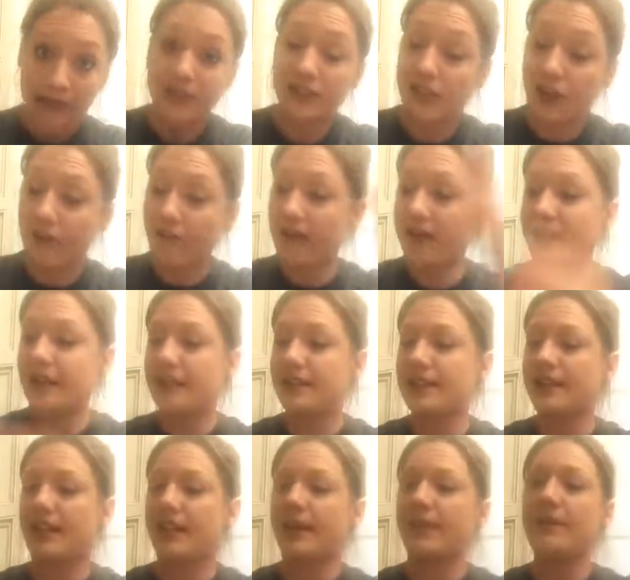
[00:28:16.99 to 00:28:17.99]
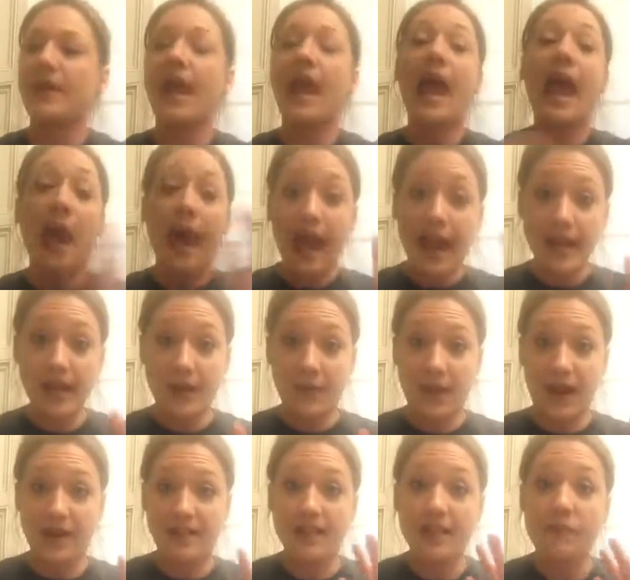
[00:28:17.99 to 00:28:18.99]
So fantastic.
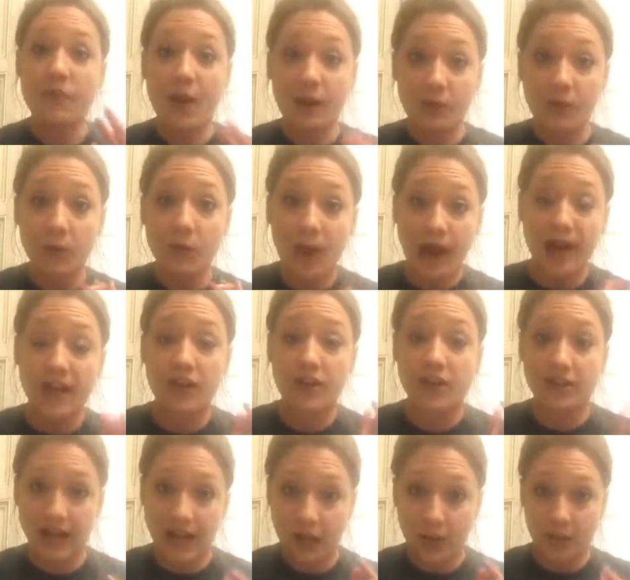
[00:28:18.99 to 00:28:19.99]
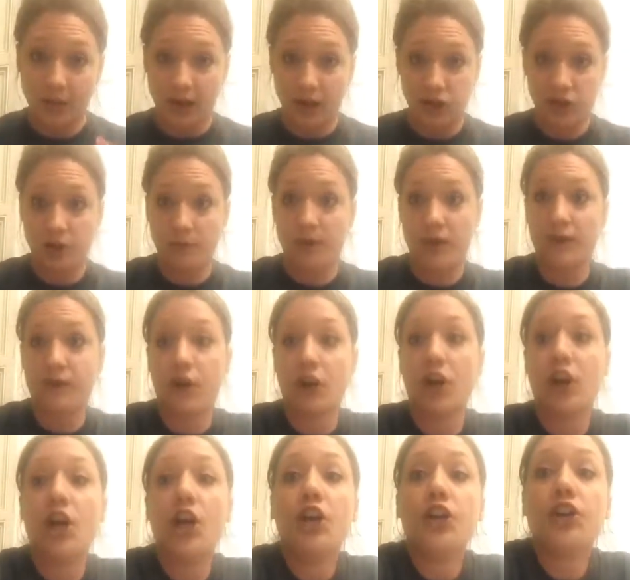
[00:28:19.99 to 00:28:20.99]
Anyways, if you have a regular nail polish remover,
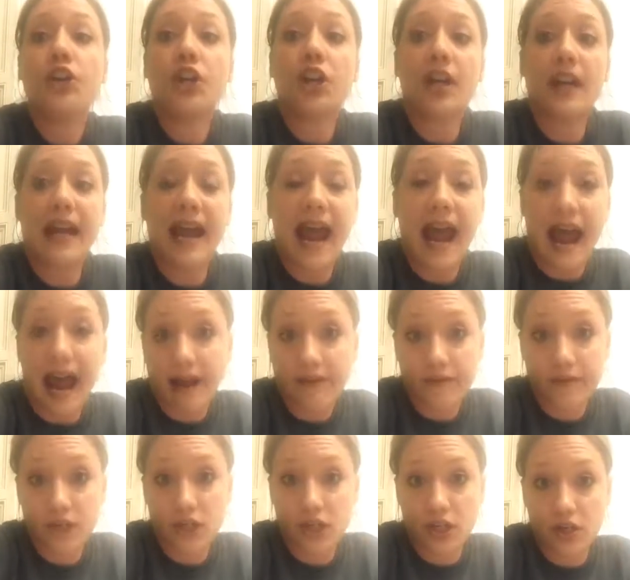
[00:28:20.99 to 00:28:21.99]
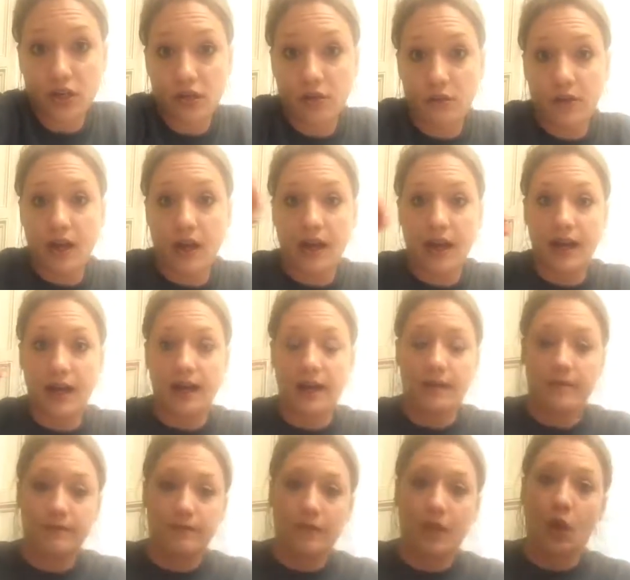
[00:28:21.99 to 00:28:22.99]
you're gonna have to
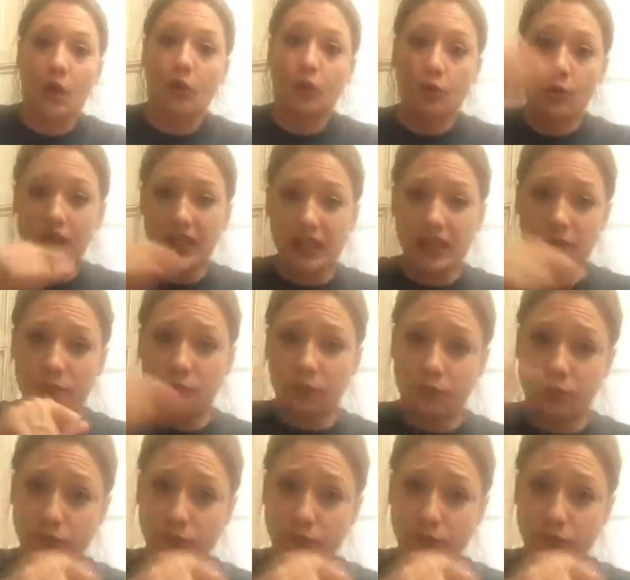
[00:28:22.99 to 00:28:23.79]
really